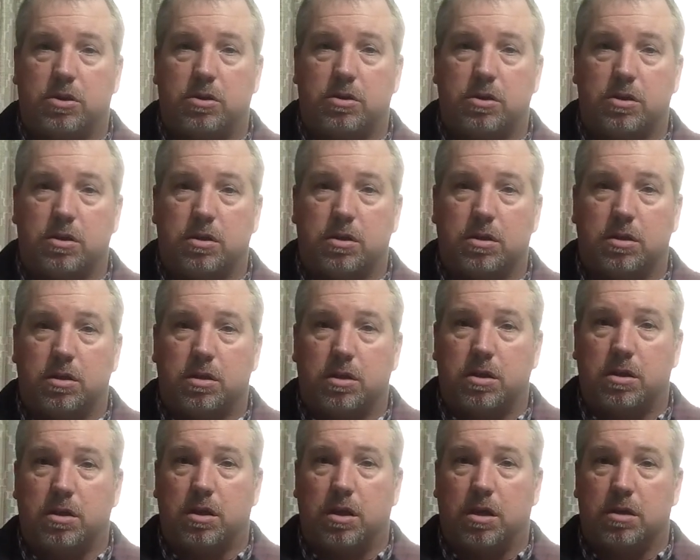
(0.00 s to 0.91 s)
you
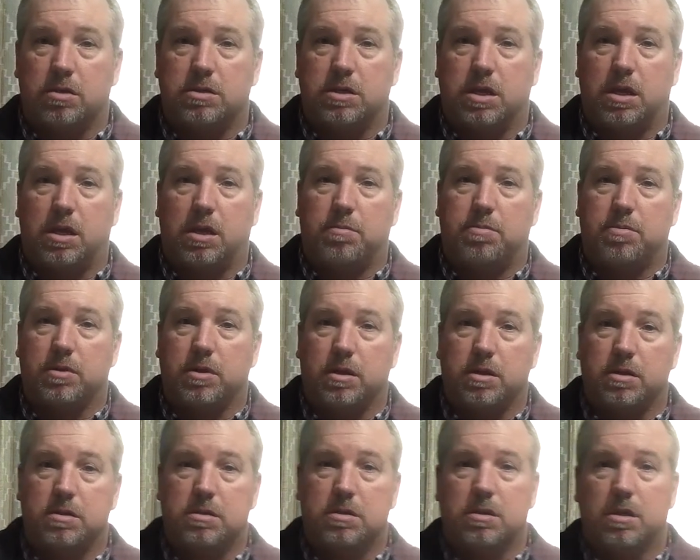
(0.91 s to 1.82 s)
the setup of
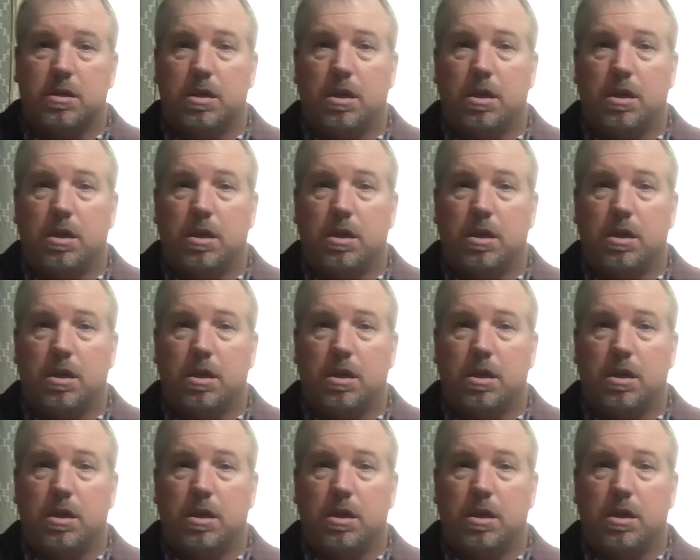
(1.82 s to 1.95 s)
this.